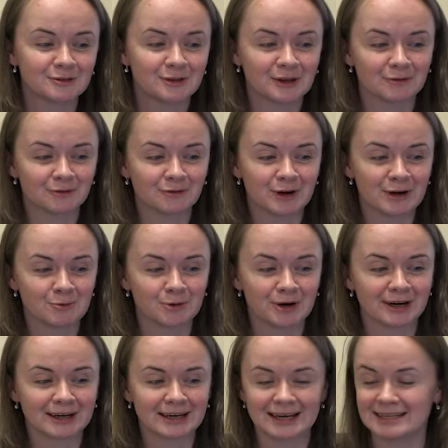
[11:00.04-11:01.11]
the
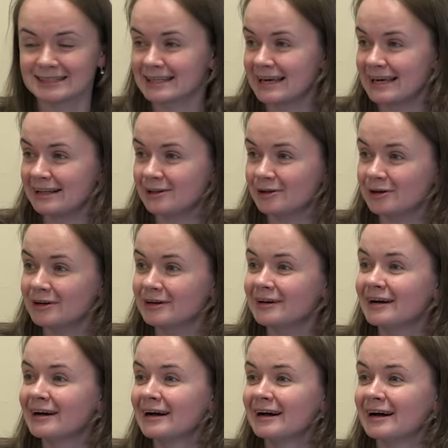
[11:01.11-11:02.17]
framework
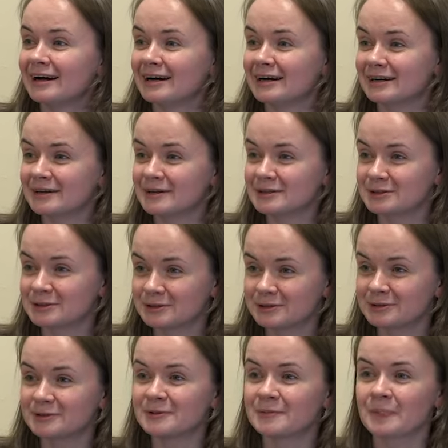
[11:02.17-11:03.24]
sklearn
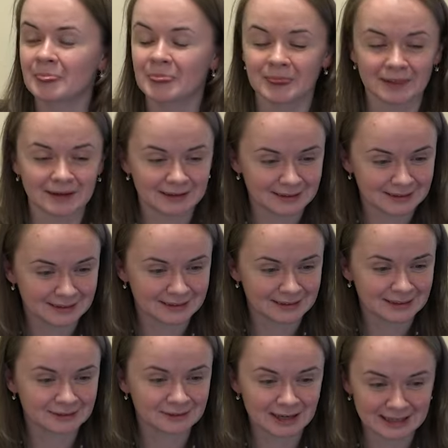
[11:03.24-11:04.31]
to
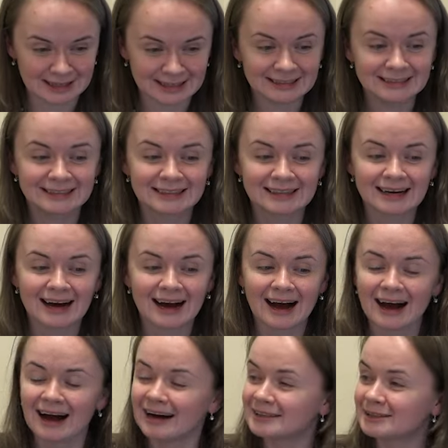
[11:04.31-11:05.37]
run it.
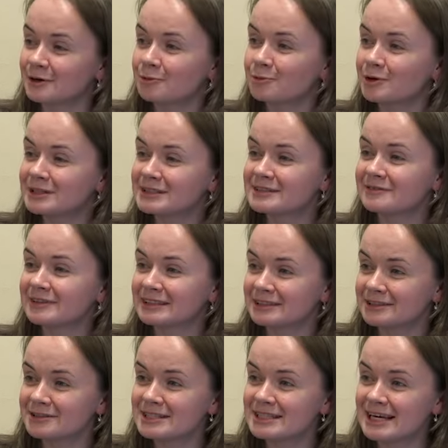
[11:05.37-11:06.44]
So what is
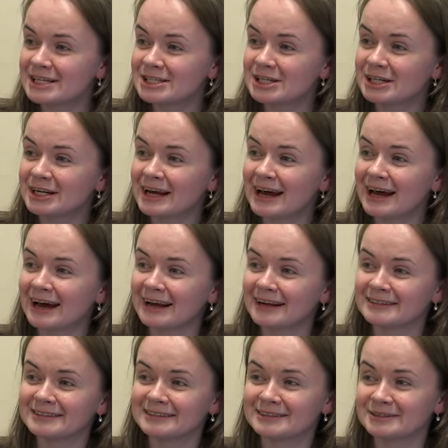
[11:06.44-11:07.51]
vectorization,
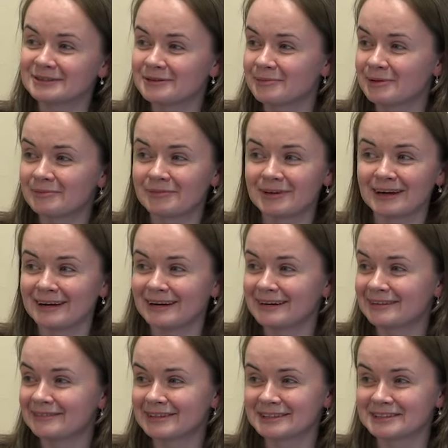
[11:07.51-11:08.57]
and do you remember
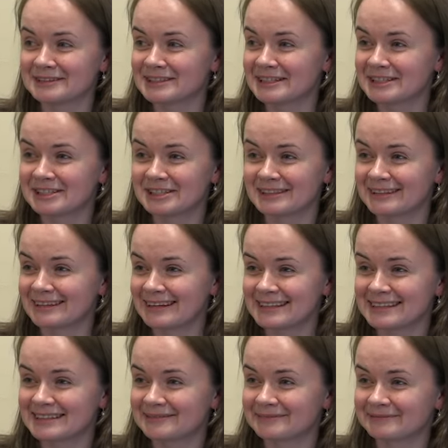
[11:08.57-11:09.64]
any vectorization
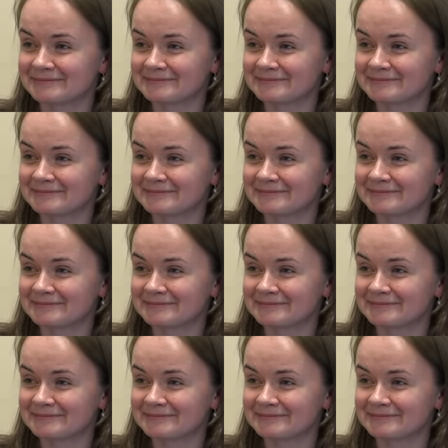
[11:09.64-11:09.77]
techniques?